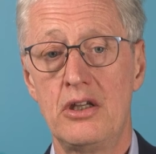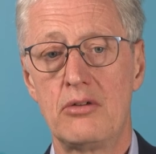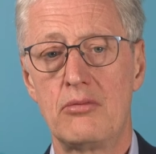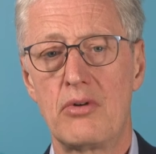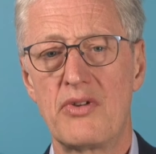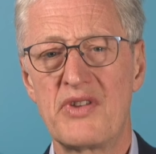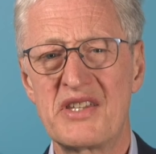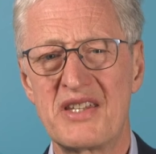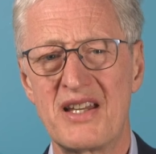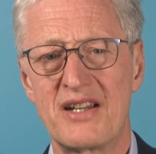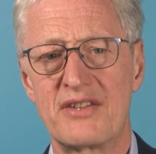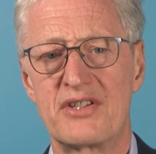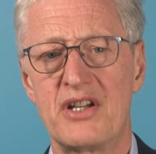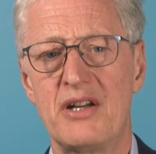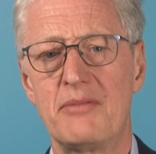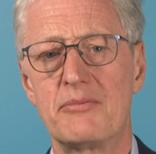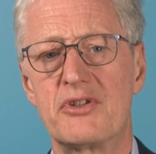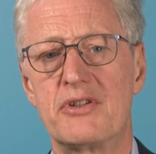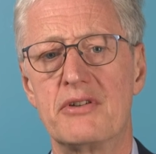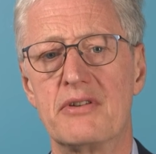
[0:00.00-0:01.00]
What this adds
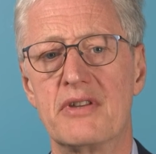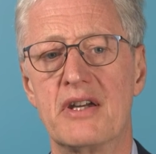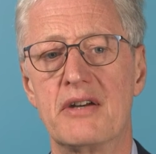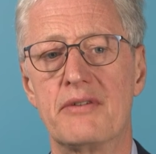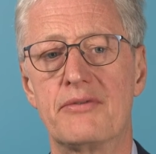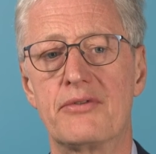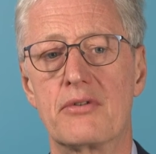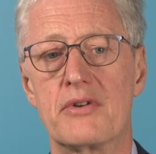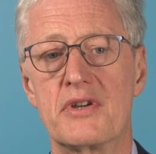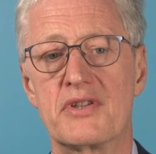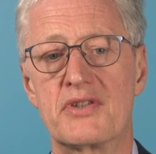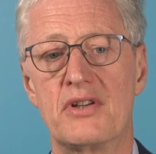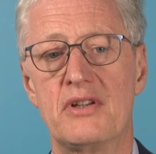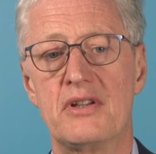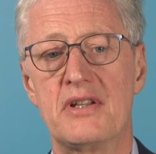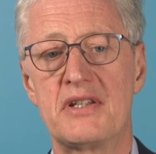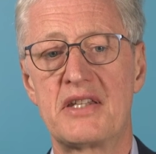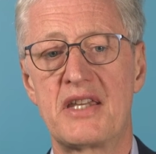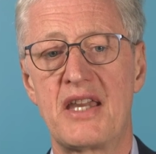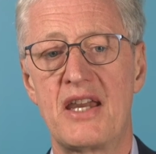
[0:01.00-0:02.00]
up to, therefore, is that
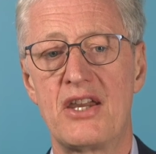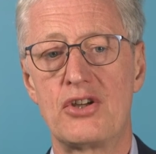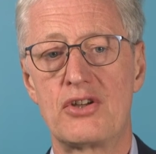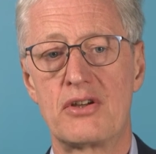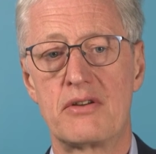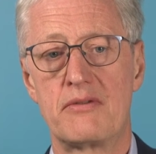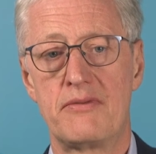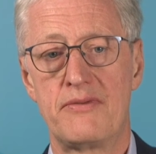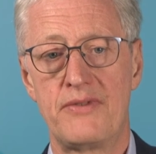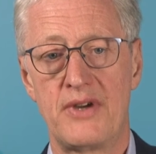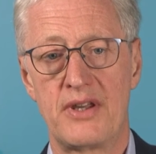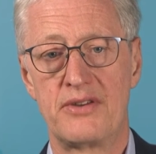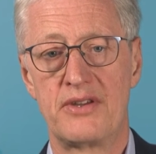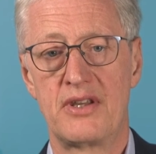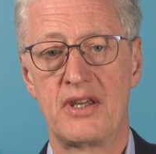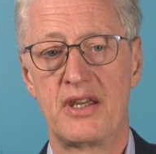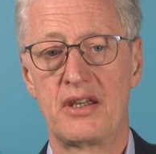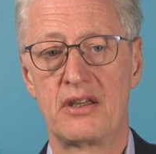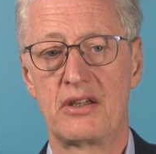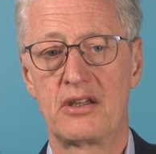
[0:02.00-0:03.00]
litigation
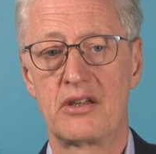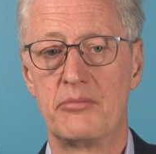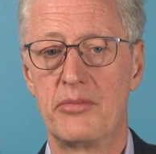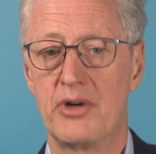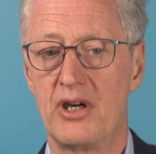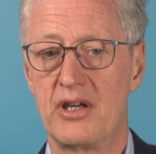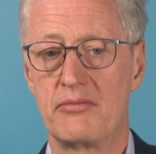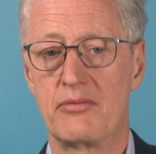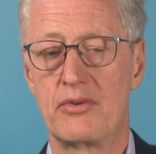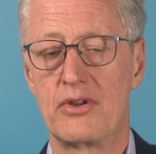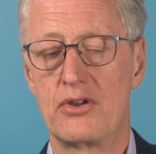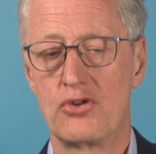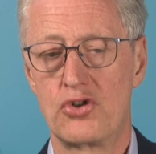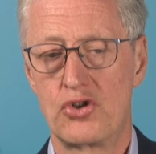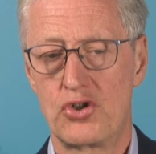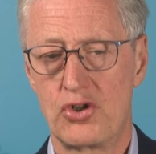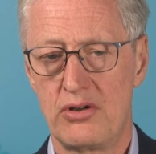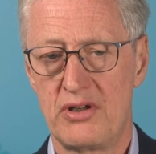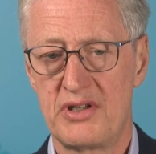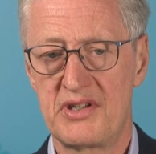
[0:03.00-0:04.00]
funding combined with
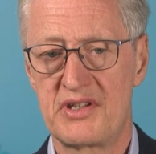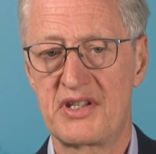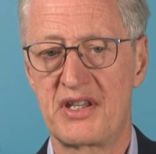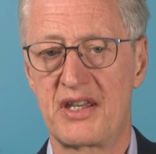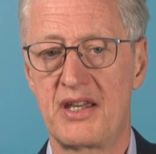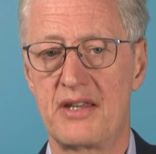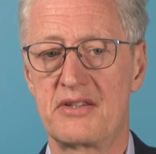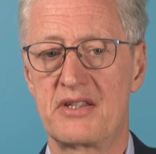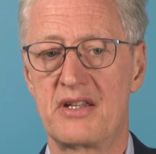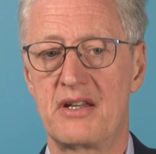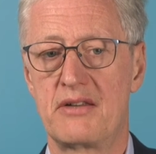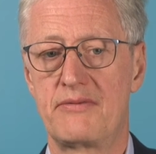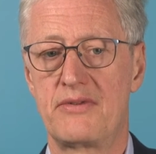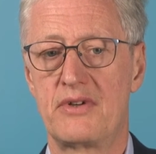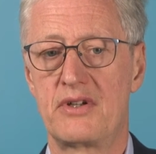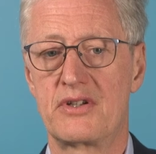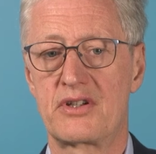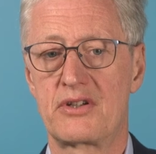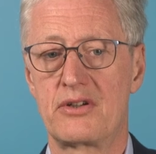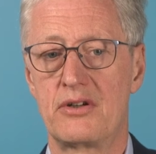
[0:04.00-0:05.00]
insurance against
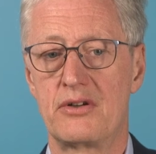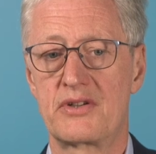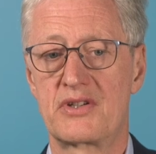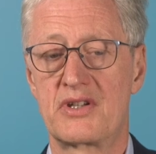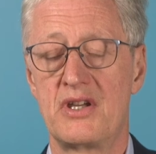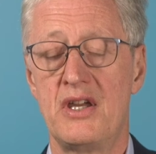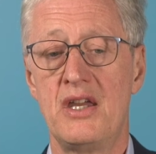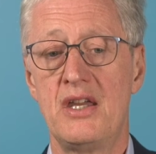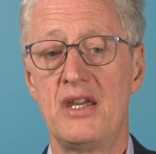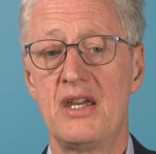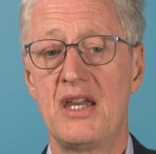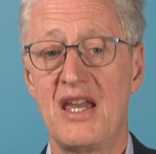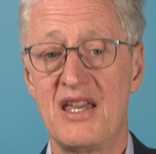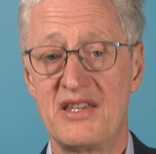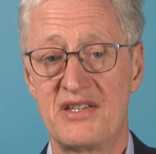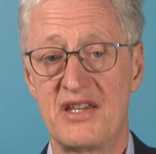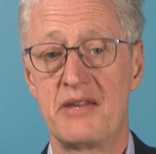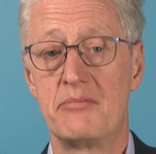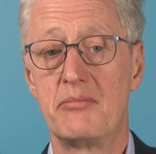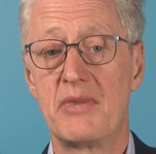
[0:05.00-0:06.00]
adverse costs
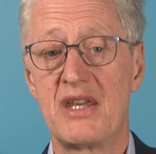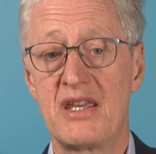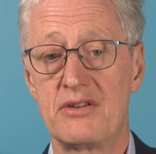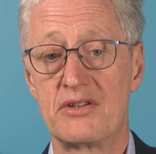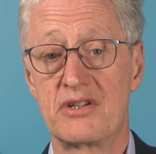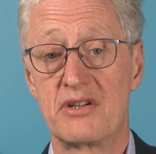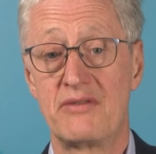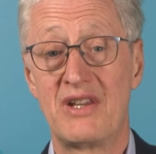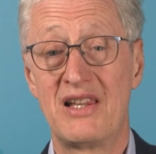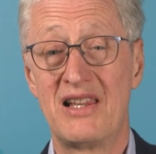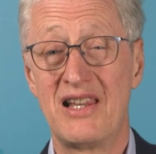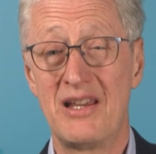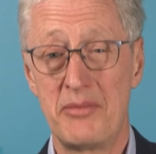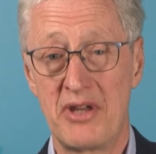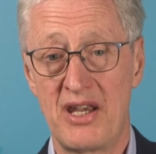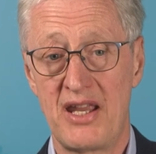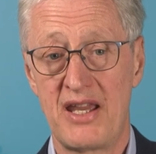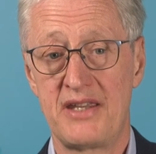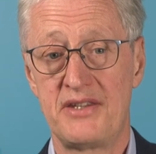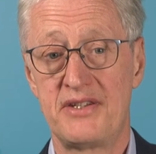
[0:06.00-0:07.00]
is a means of
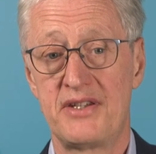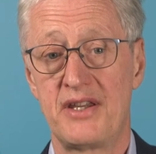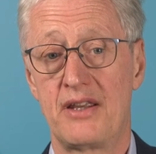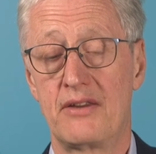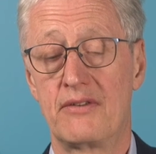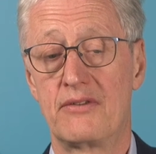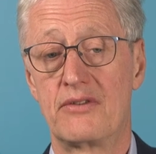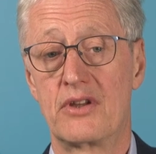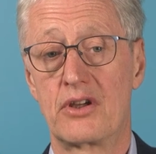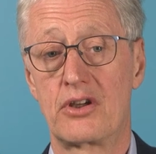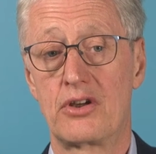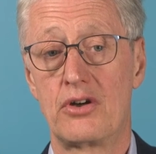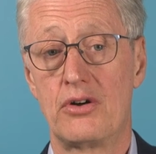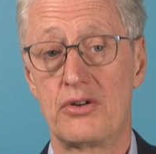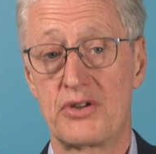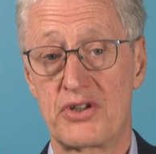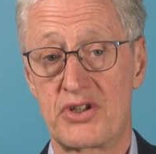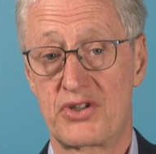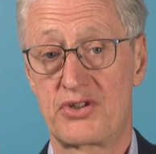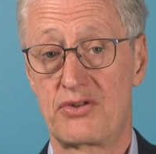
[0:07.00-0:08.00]
eliminating the
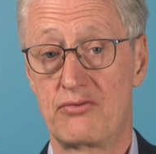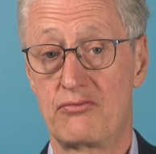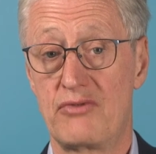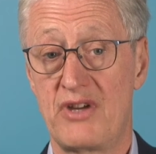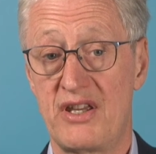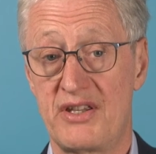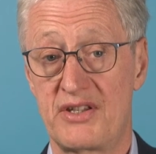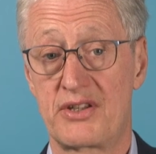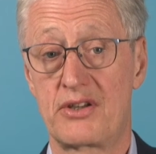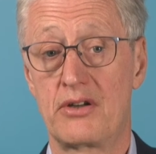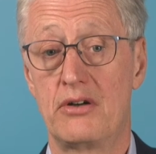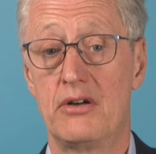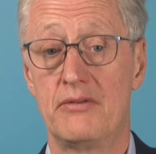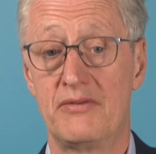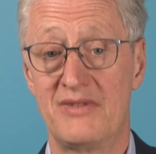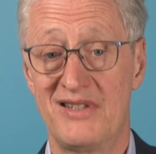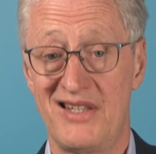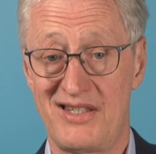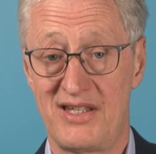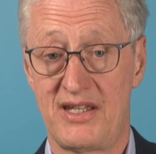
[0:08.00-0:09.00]
costs risk of
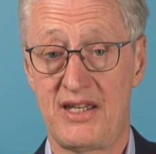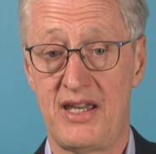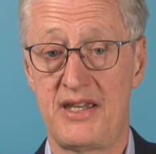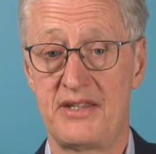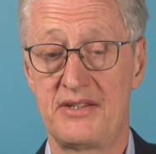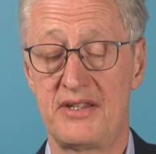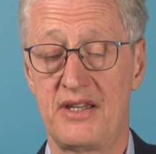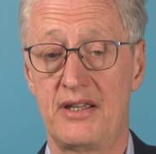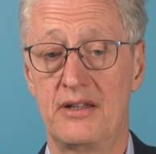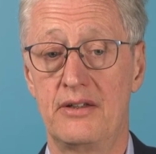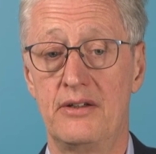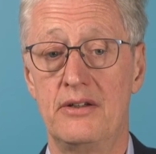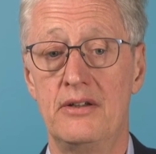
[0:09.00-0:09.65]
litigating.